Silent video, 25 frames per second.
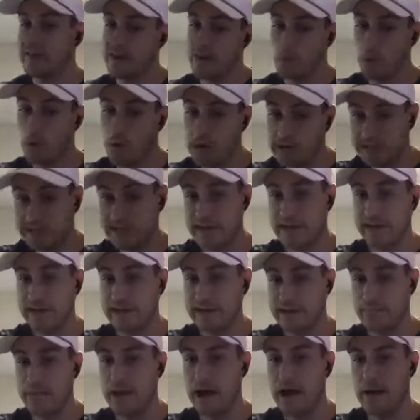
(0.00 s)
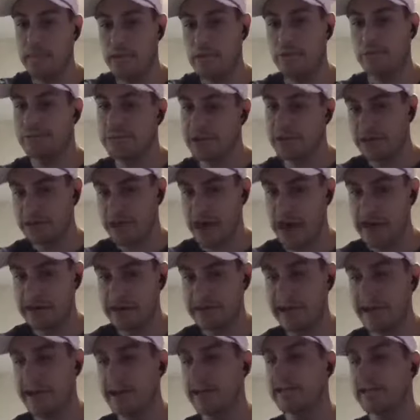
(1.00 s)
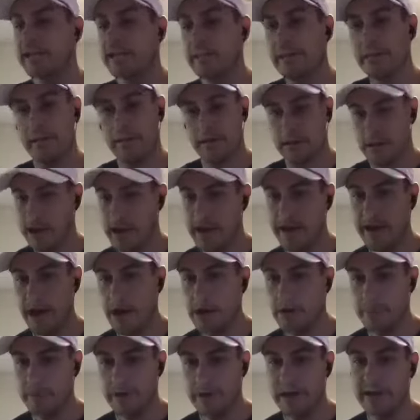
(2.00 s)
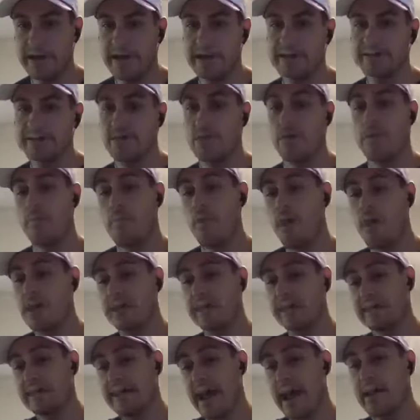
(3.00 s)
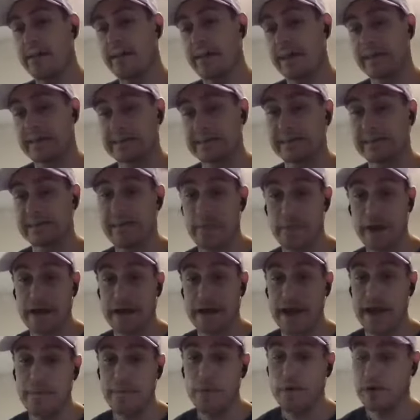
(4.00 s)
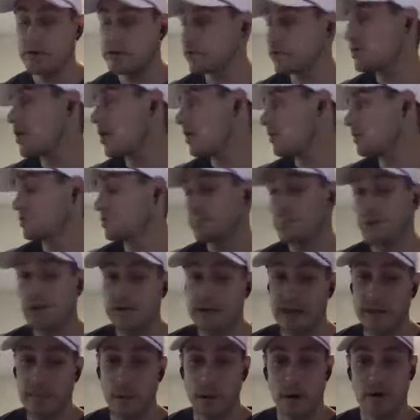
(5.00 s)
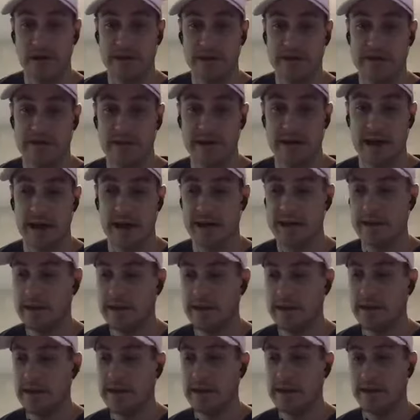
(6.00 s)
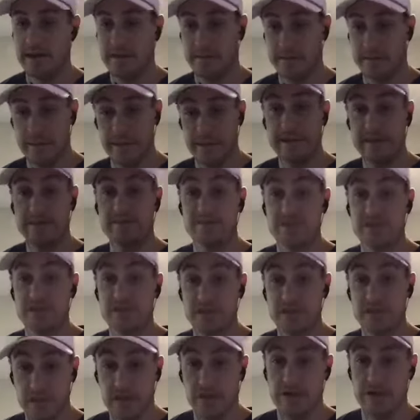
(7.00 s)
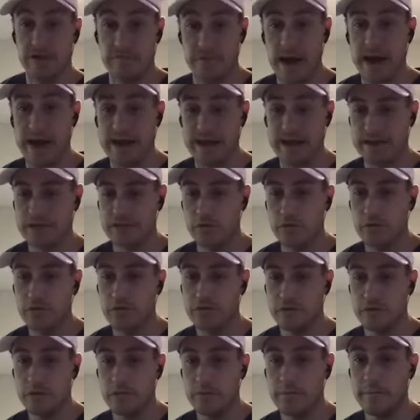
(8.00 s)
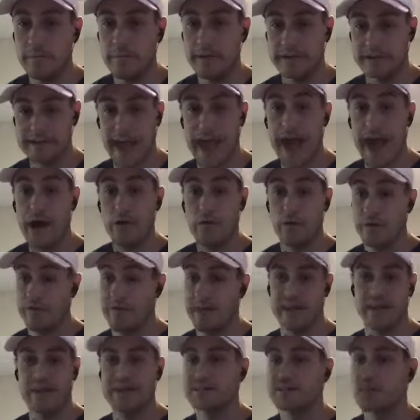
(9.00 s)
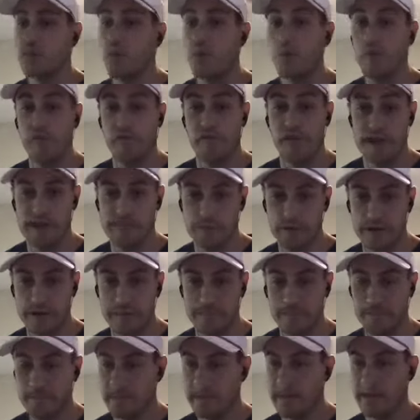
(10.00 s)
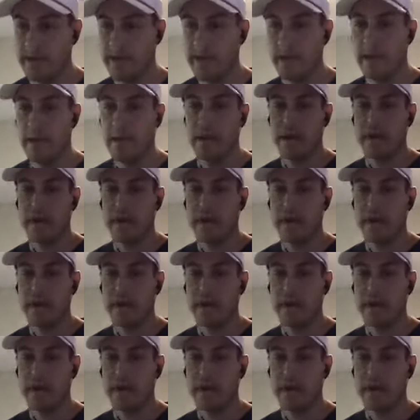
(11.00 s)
1 second to pop open a trash can and open it. And so I'm walking down and I see that my neighbor, whose daughter's birthday party is today, lives literally right next door to him, is out with like his whole family. And